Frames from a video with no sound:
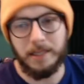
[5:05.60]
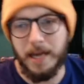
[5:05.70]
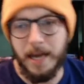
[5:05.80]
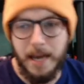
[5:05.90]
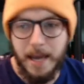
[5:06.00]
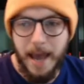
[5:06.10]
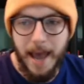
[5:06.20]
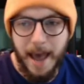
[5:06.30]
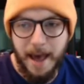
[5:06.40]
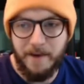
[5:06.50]
today
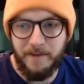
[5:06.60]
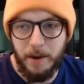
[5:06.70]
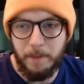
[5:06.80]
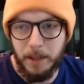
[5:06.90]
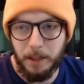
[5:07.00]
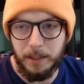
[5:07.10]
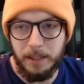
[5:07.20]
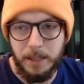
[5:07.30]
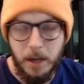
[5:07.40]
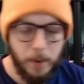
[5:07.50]
have abilities.